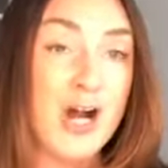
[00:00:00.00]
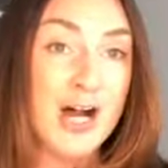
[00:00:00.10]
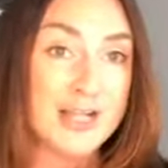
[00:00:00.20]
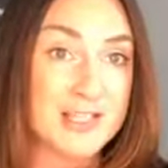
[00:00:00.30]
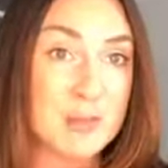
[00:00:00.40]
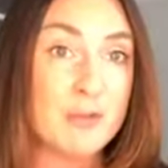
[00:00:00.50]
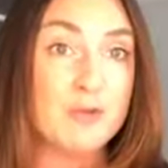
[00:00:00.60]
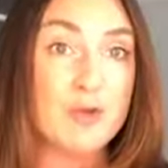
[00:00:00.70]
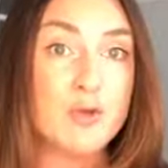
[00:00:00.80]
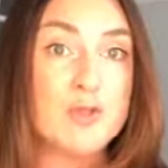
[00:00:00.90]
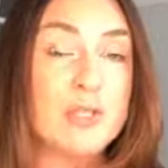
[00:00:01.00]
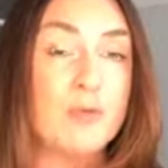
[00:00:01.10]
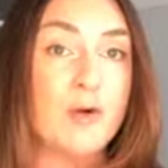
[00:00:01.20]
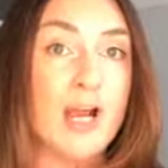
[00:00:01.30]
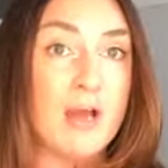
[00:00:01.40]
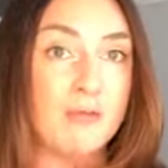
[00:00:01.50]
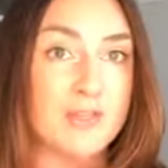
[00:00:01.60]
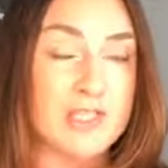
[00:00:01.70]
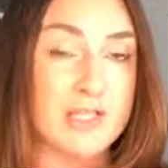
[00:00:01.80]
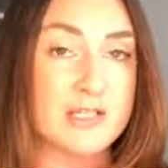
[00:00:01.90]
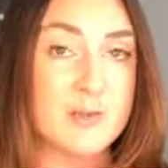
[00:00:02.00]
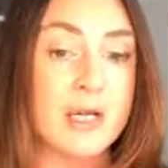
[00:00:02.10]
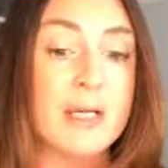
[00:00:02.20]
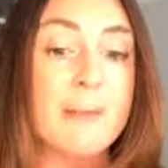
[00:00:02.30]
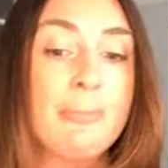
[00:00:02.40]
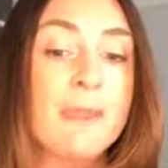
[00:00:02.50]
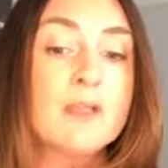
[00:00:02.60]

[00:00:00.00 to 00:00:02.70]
awesome if you use them for emphasis, right?